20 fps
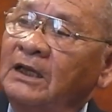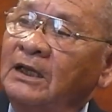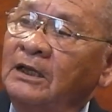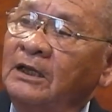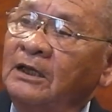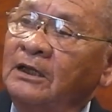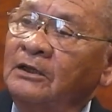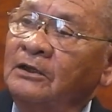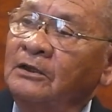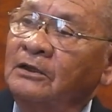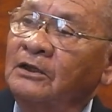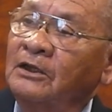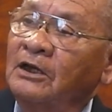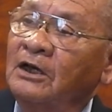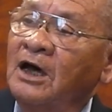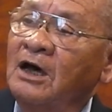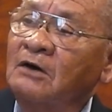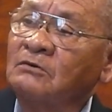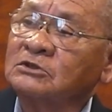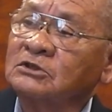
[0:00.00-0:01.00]
And
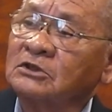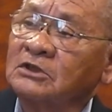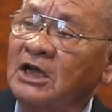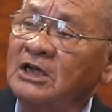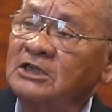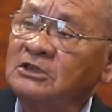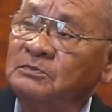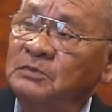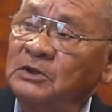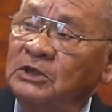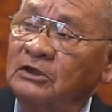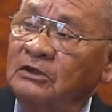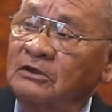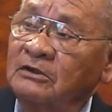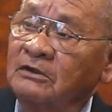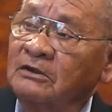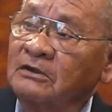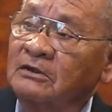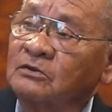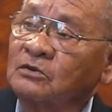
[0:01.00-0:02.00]
I was a life
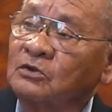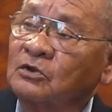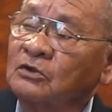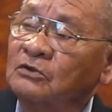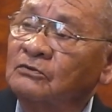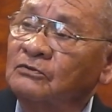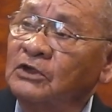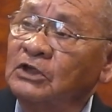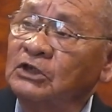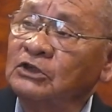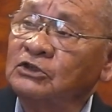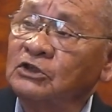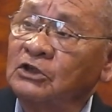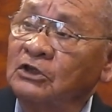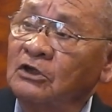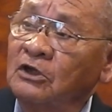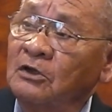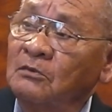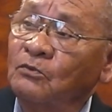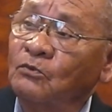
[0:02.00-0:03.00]
speaker,
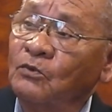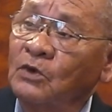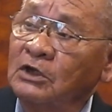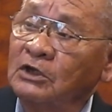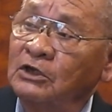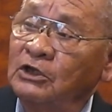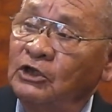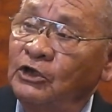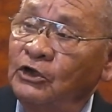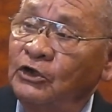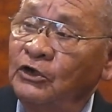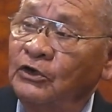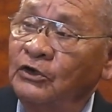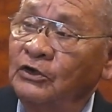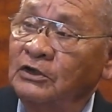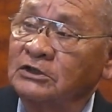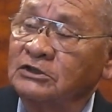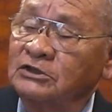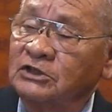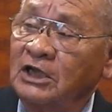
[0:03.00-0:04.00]
finishing up one year
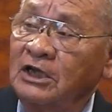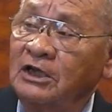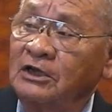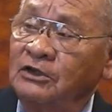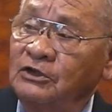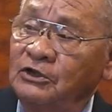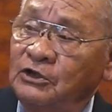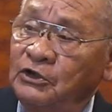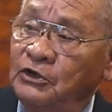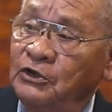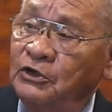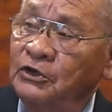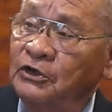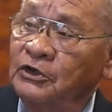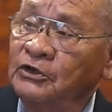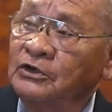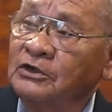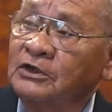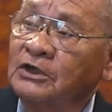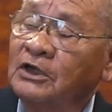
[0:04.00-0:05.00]
and the second
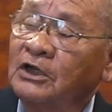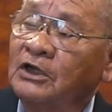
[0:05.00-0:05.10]
year.